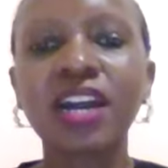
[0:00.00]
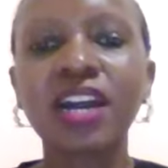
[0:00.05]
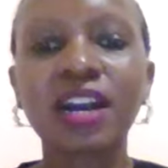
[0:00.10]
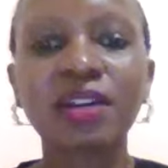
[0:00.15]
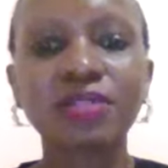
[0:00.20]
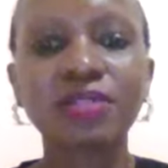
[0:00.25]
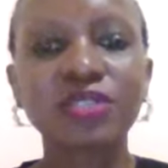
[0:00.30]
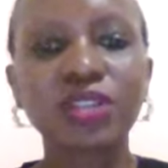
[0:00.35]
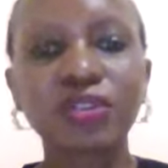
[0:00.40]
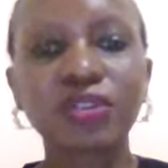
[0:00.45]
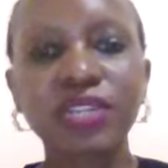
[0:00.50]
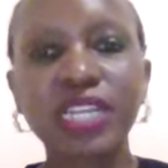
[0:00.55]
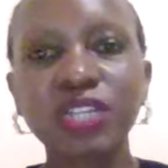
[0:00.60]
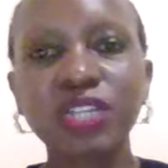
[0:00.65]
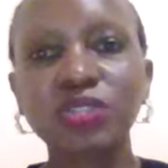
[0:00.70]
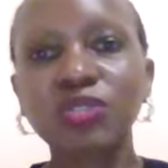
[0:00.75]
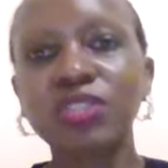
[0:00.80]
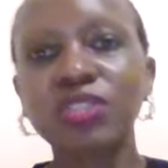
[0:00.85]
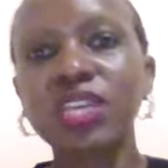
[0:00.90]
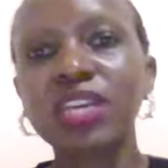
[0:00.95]
So I'd
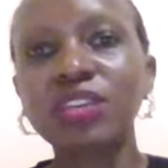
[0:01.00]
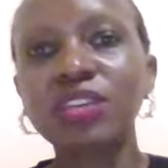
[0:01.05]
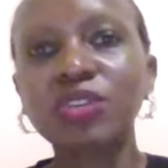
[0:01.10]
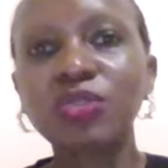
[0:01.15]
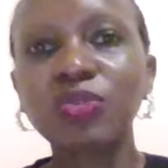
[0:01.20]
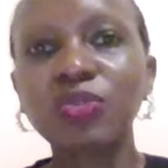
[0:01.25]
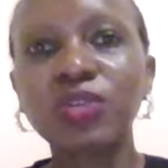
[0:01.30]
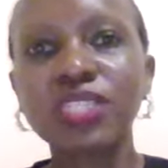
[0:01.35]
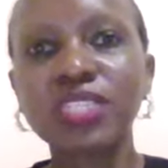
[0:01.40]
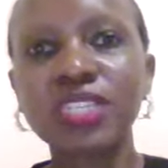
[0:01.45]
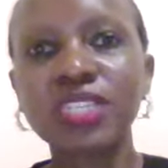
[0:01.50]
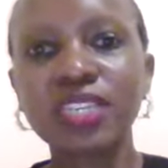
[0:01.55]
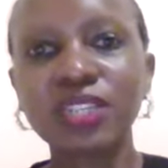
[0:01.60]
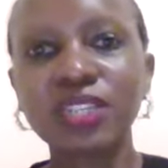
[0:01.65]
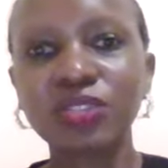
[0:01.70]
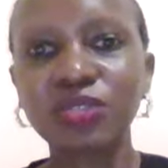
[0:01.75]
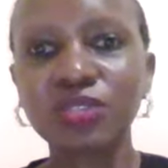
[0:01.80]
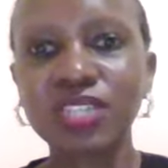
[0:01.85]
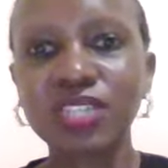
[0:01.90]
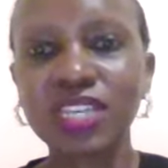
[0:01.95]
like to thank you once
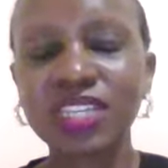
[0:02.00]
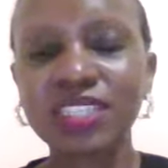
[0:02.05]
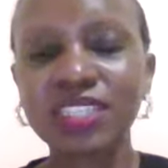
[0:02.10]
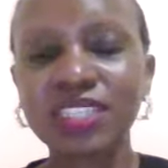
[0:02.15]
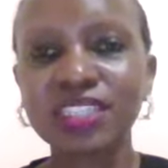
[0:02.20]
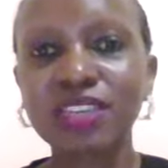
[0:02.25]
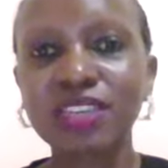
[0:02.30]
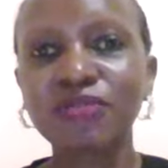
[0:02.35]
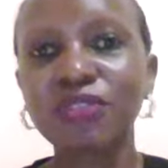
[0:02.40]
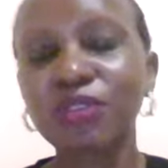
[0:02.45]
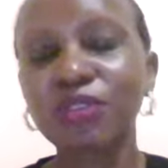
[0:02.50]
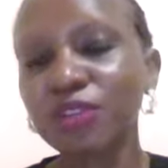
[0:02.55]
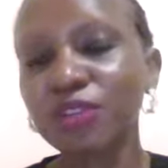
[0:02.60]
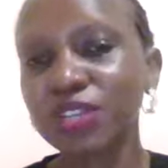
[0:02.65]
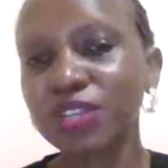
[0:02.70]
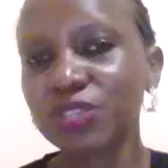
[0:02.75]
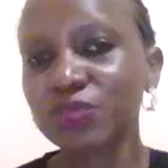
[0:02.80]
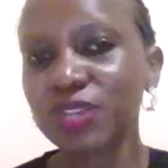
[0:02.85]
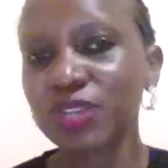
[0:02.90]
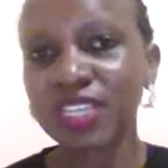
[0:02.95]
again, Dr. ESEZA, for
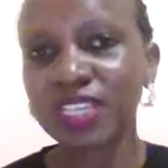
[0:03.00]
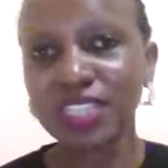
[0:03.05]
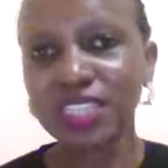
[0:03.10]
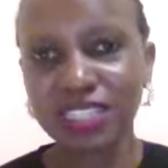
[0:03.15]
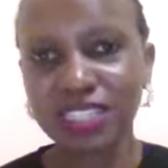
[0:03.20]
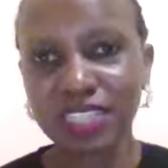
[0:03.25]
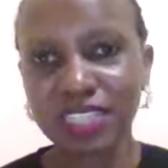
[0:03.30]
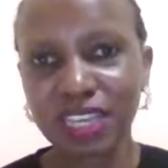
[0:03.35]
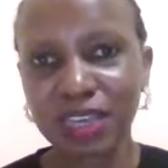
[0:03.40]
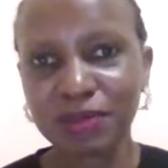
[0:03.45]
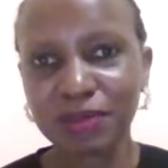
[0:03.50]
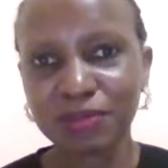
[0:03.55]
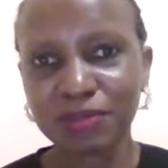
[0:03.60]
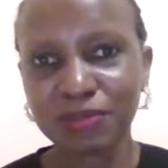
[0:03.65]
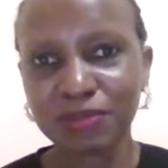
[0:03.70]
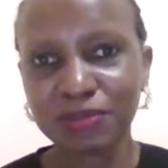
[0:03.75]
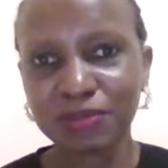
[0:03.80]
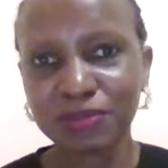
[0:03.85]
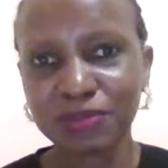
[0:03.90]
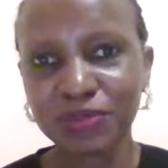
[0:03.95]
always making the
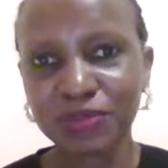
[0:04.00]
time.